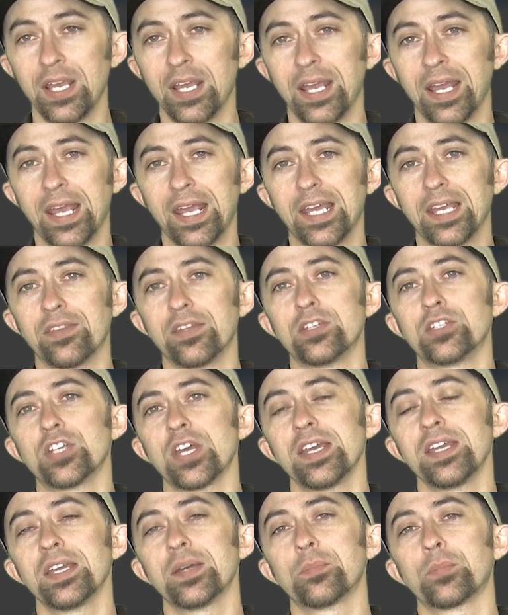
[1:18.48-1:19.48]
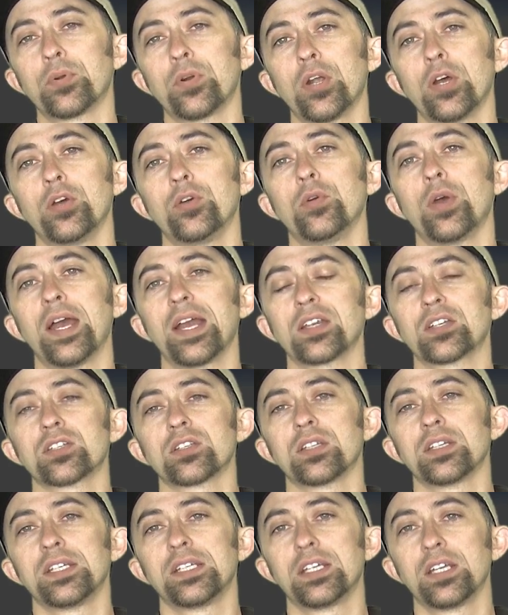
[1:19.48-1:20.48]
and the JM Pro
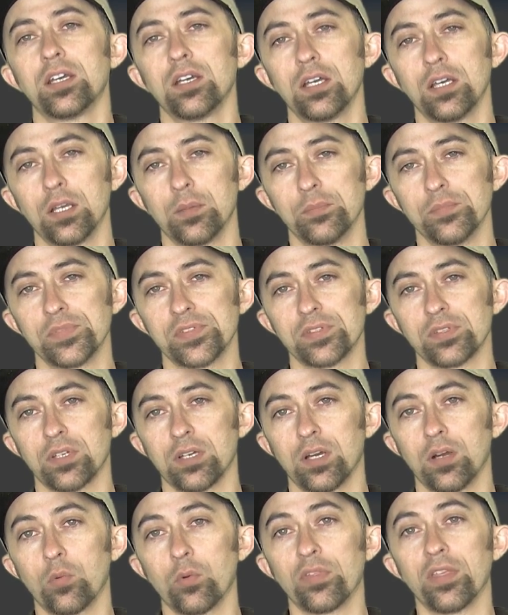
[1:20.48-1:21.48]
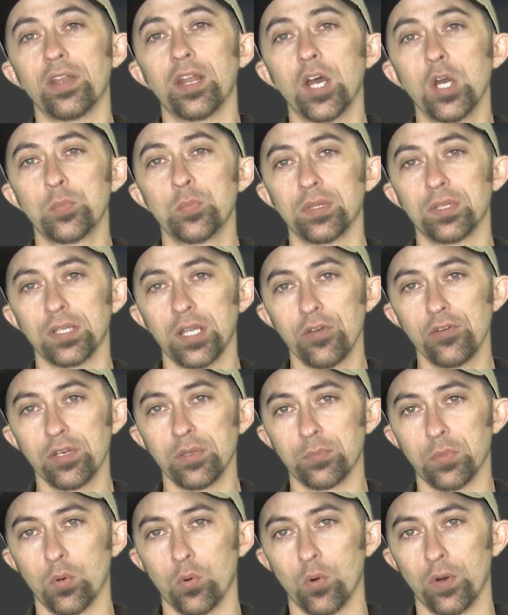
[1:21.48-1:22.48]
actually comes with an open loading
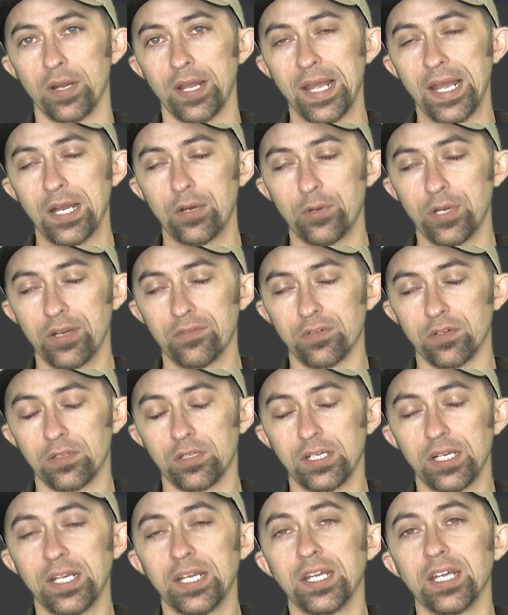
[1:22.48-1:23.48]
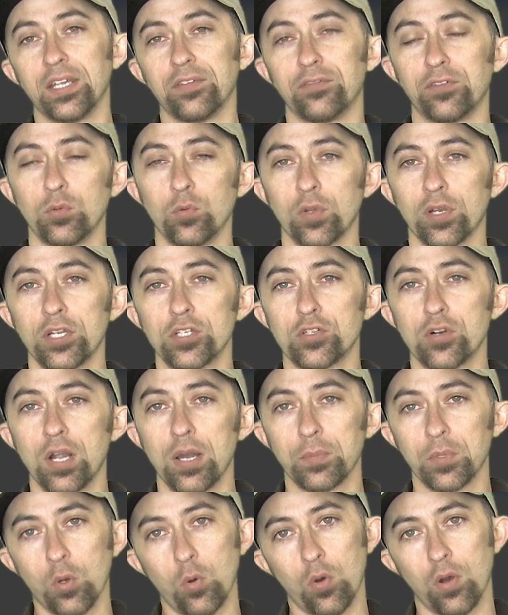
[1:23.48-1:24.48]
port. However, if you want to
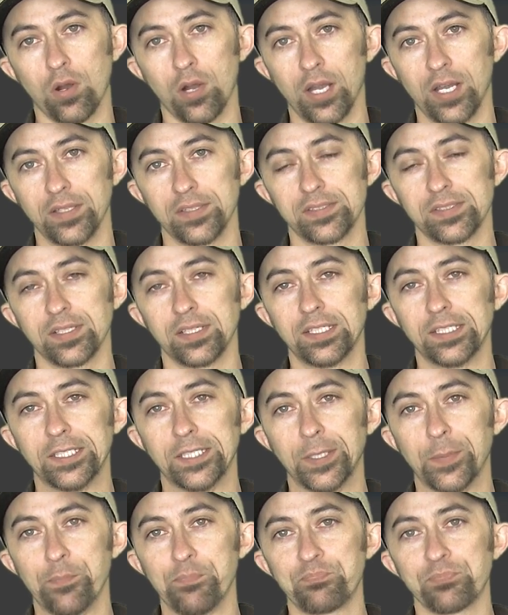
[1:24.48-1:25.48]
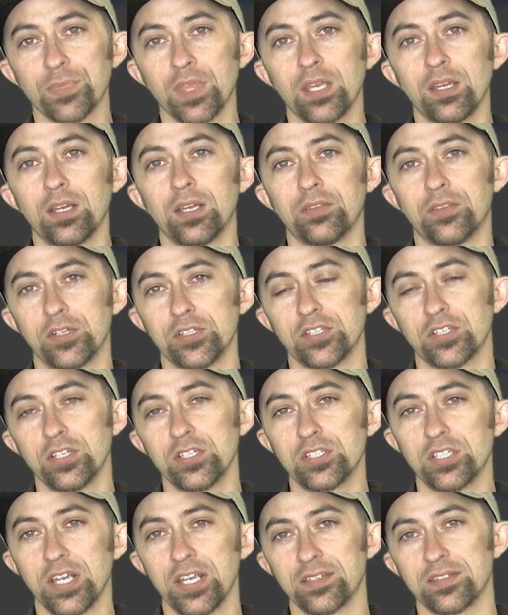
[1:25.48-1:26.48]
drop quads, there's a good
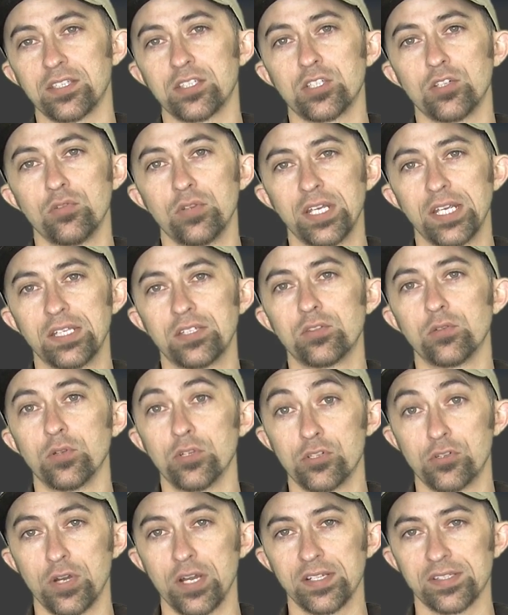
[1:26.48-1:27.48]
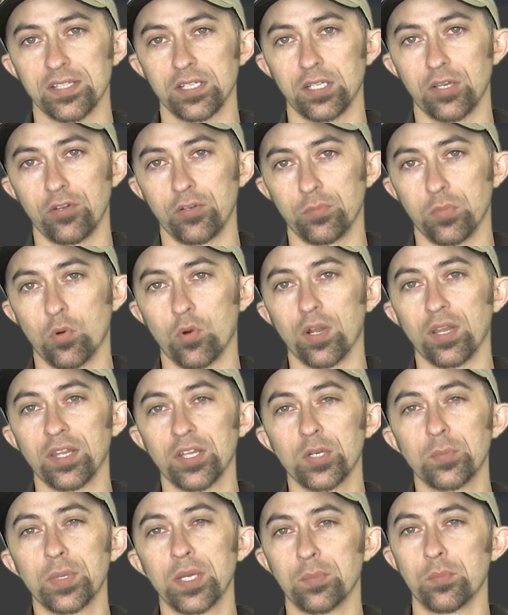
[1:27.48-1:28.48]
chance that you need to address the loading port a
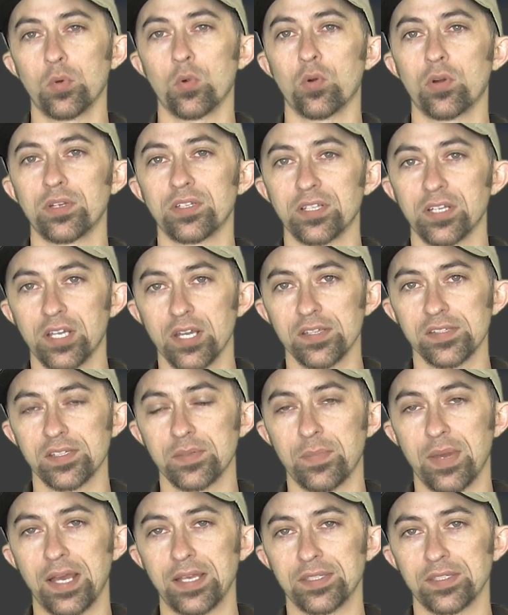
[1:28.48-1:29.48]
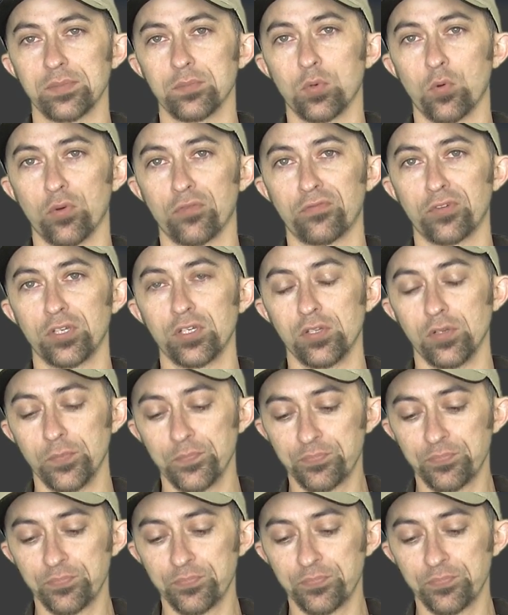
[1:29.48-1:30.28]
little bit more to customize it more for you.